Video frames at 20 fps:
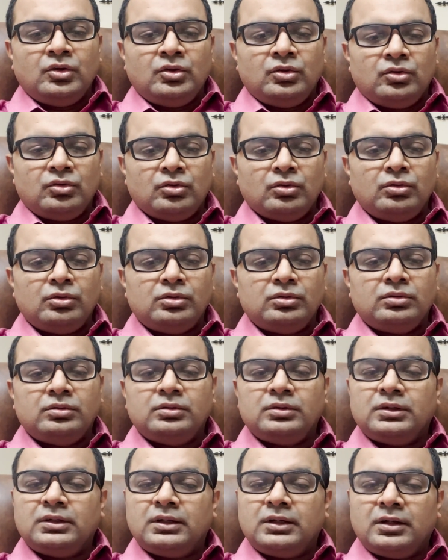So,
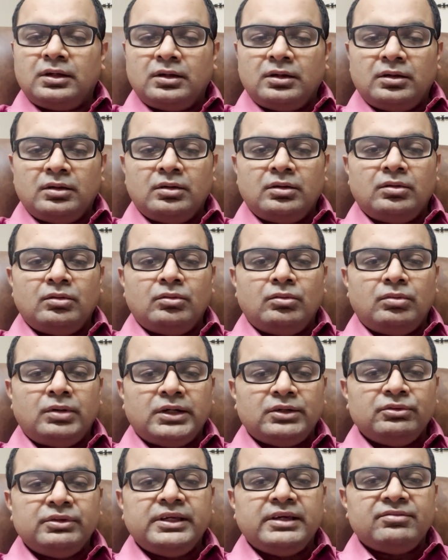
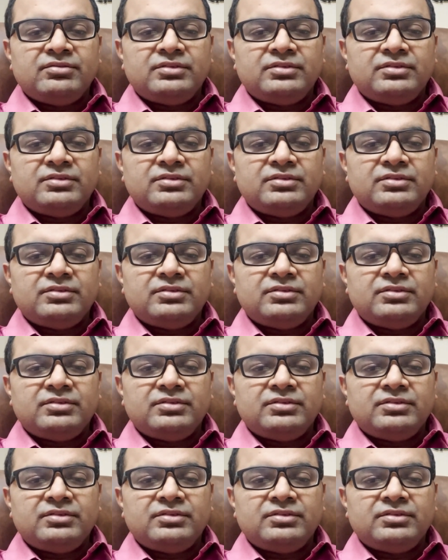what we have